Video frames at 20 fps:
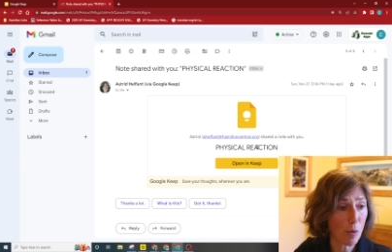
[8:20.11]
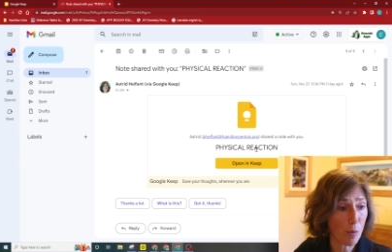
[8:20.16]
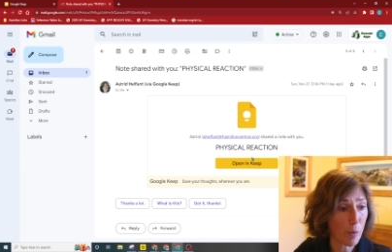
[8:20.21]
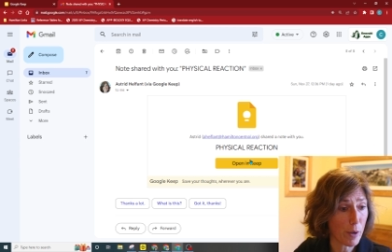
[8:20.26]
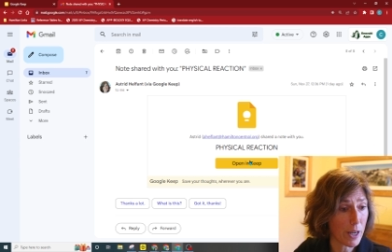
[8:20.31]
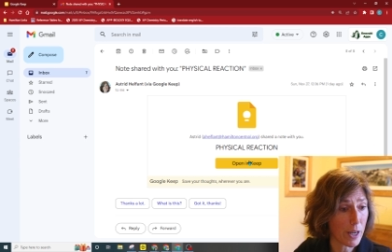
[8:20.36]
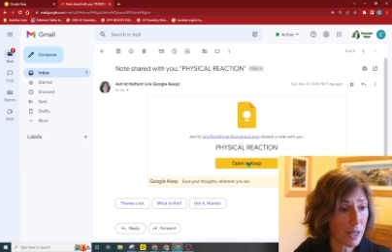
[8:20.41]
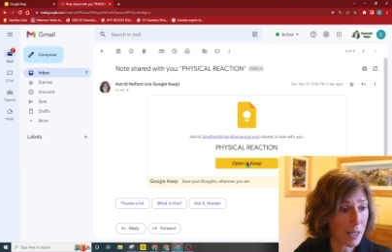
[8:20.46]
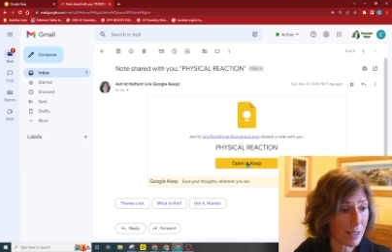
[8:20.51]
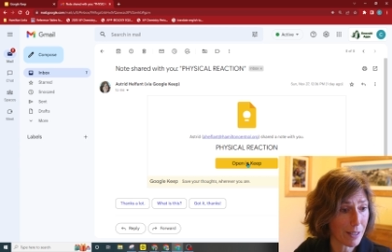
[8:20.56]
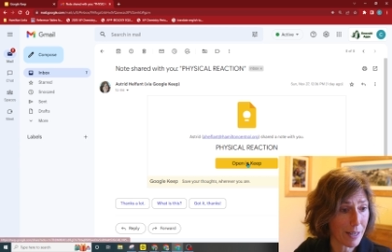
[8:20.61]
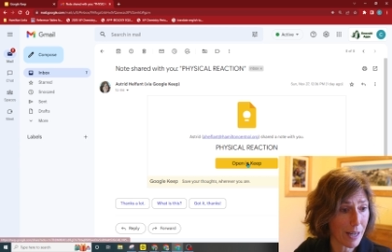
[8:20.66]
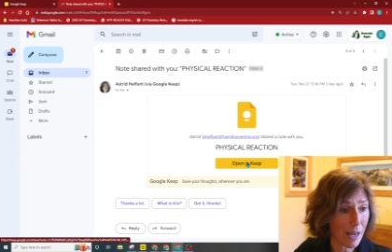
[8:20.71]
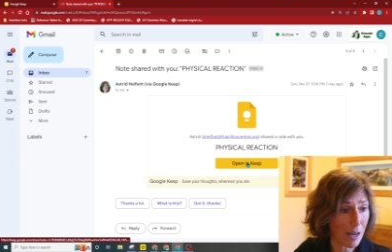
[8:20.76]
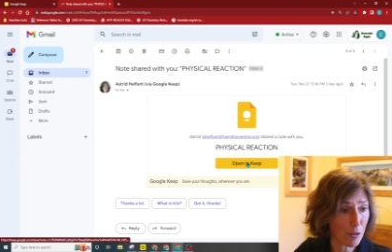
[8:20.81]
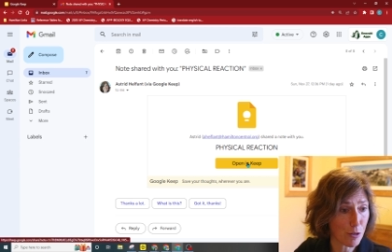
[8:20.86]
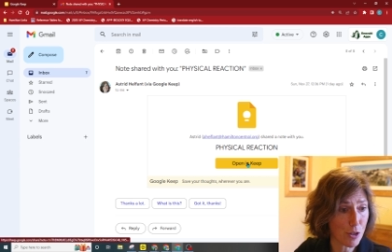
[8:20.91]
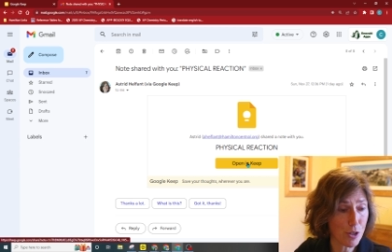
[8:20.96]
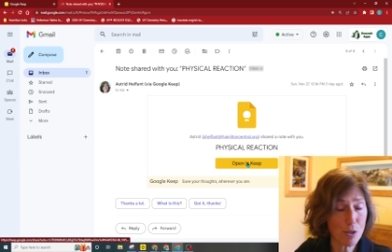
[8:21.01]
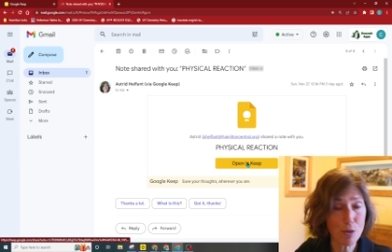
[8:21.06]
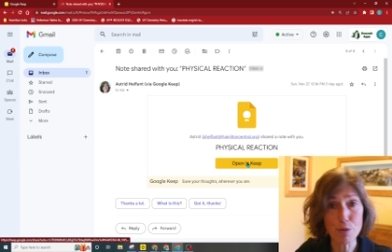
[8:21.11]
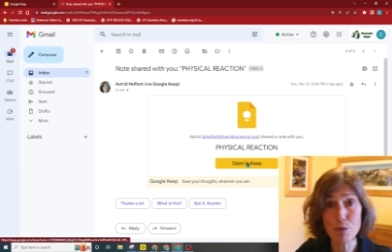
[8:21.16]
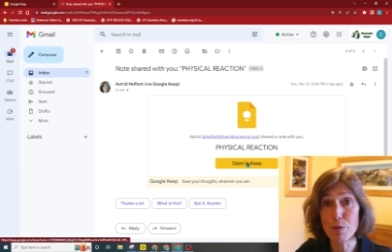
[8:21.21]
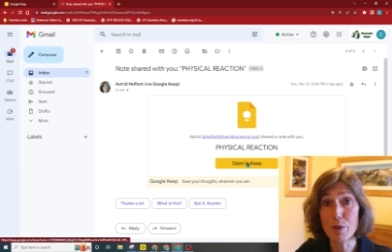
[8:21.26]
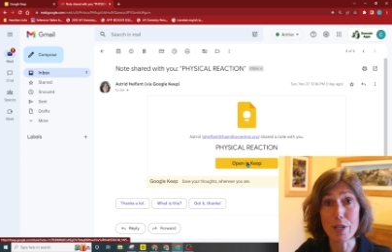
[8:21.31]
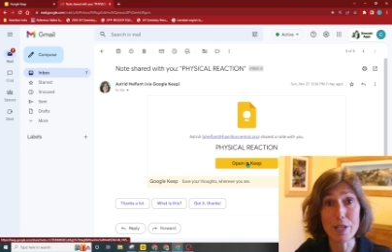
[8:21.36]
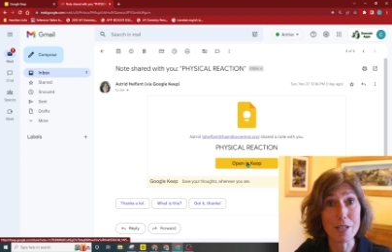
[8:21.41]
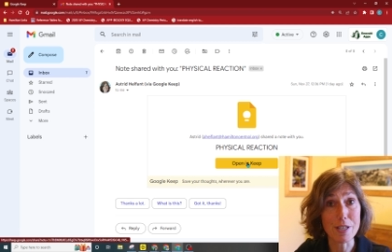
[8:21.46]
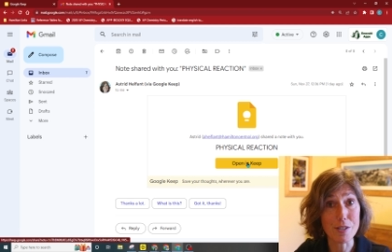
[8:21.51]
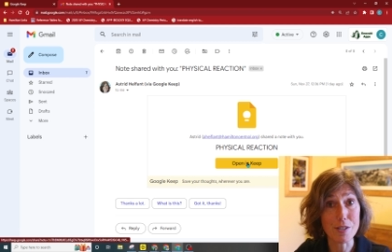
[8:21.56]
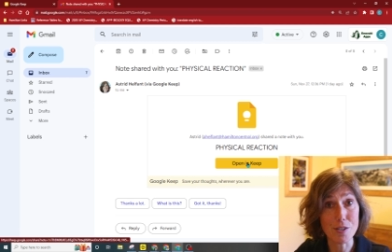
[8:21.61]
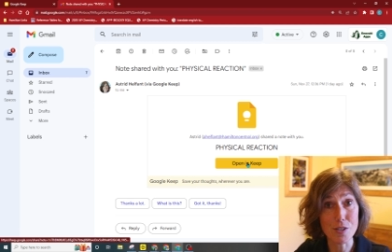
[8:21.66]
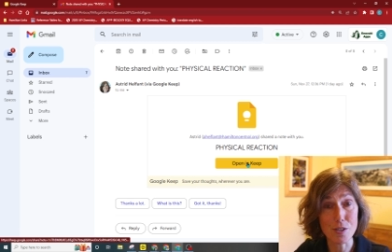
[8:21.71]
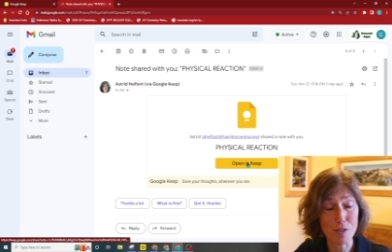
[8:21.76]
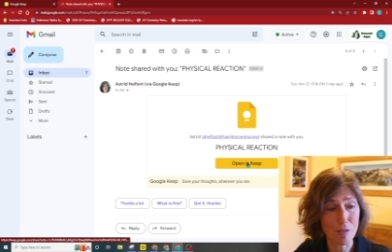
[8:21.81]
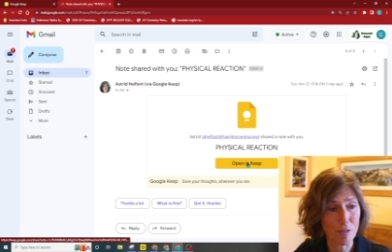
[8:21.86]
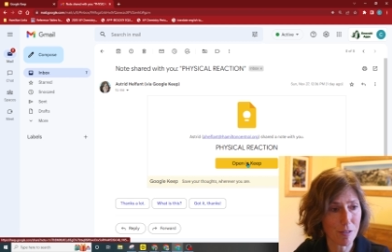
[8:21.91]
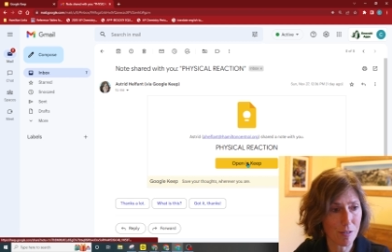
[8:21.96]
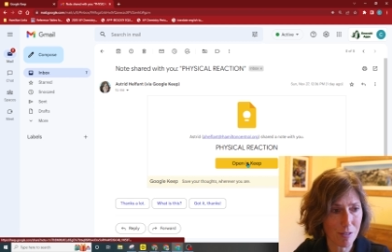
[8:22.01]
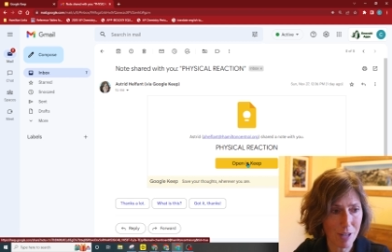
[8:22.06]
we can now do is
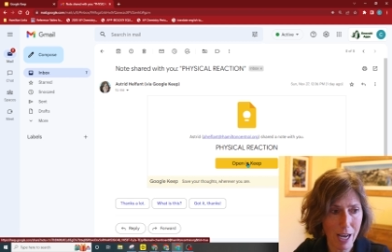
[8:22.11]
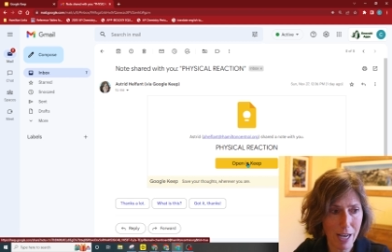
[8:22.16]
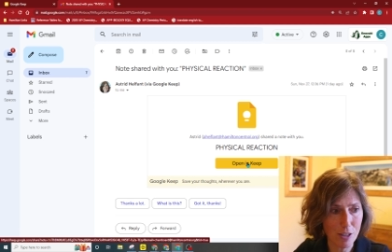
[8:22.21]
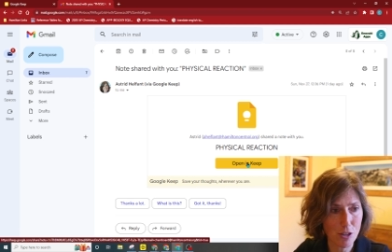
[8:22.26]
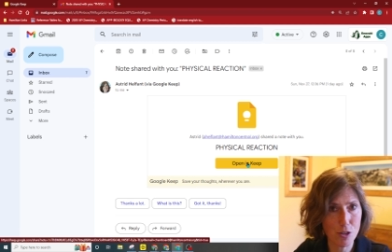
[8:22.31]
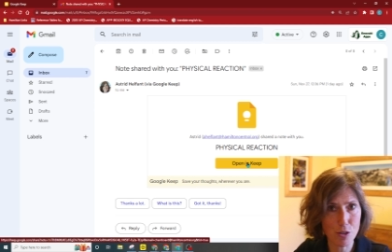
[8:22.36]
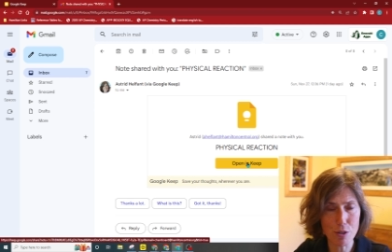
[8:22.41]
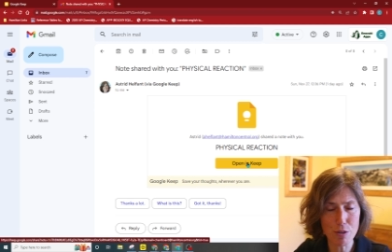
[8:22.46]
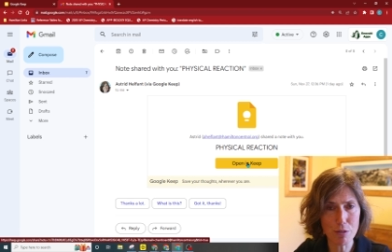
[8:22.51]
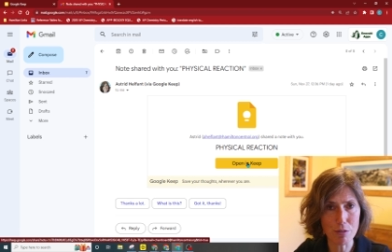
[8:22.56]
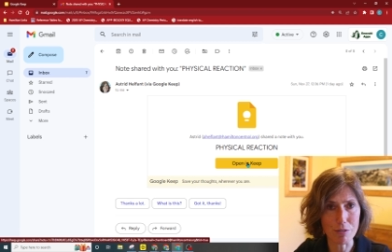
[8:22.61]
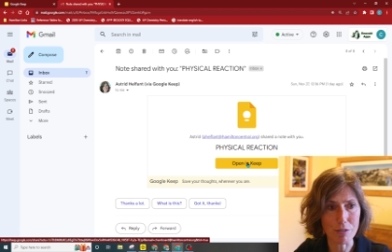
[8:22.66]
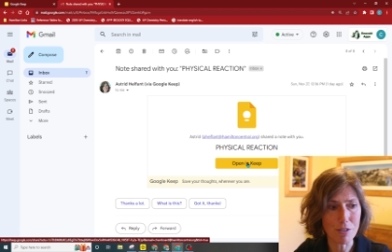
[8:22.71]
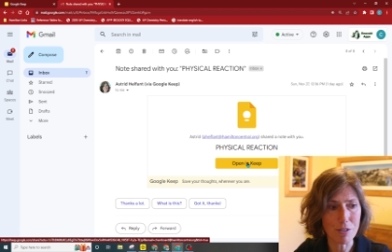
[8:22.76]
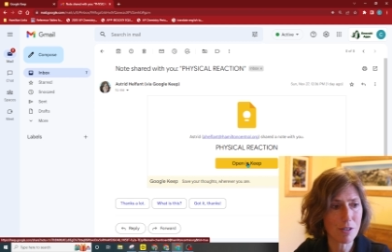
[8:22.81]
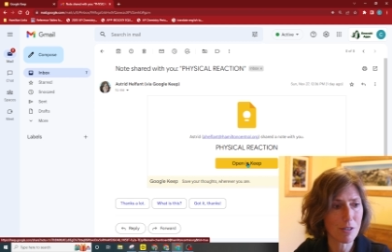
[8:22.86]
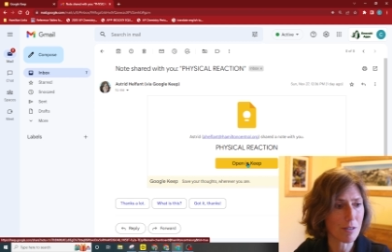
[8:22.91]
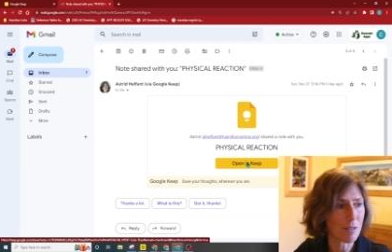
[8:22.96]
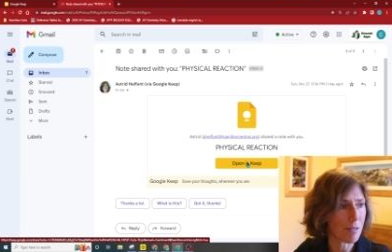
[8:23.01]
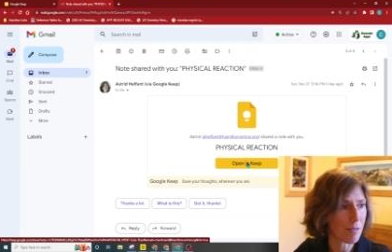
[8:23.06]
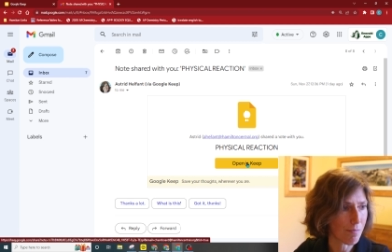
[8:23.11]
that student,